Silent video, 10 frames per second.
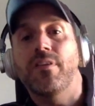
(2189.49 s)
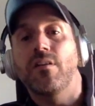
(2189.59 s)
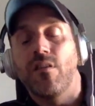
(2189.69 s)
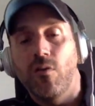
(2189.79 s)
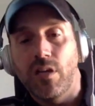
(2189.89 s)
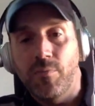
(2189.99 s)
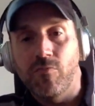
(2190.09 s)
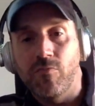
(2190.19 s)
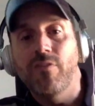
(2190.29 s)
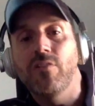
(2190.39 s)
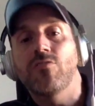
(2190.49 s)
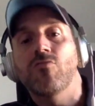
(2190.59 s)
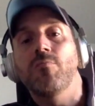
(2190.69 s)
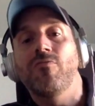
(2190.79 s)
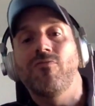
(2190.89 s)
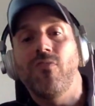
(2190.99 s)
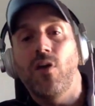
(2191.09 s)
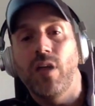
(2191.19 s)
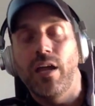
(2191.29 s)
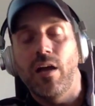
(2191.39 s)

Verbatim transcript: things going, keeps the revenue stream afloat,